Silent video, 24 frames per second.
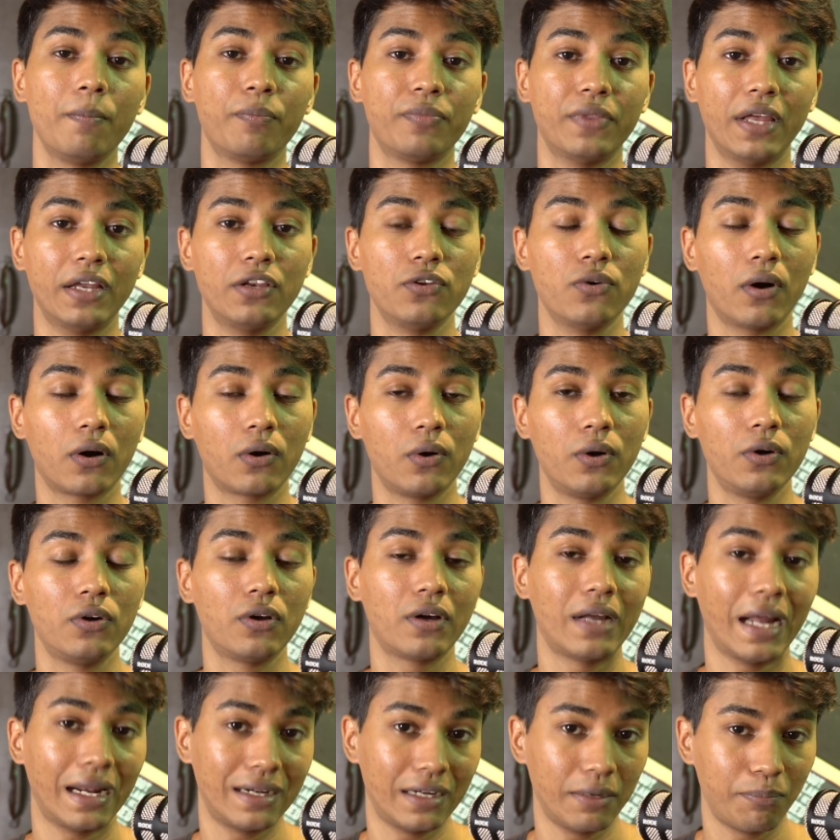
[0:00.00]
then you are going
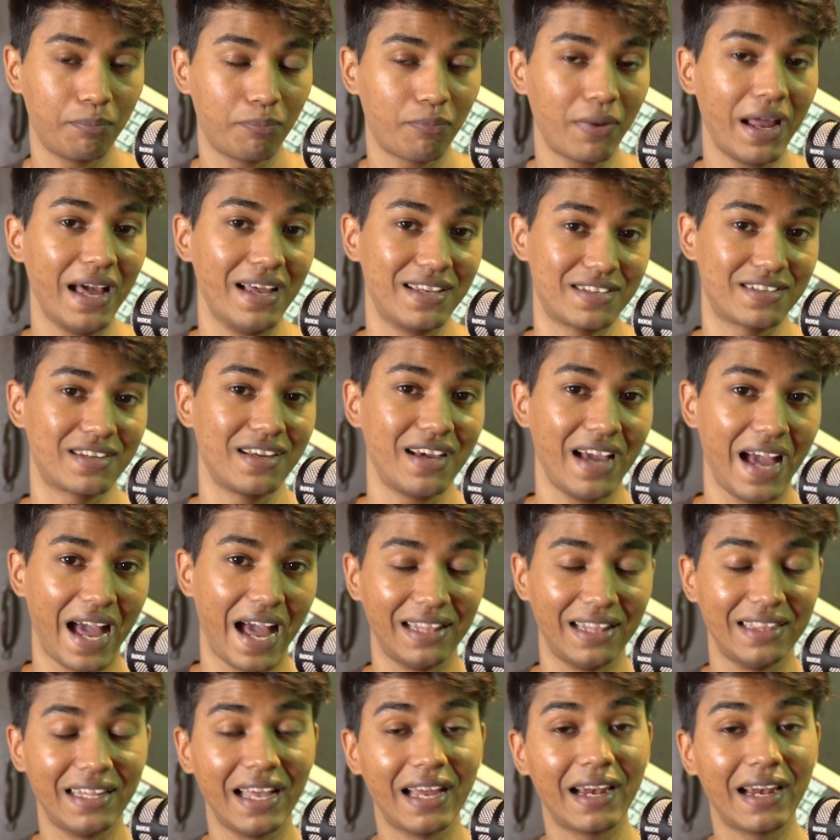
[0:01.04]
to get depressed and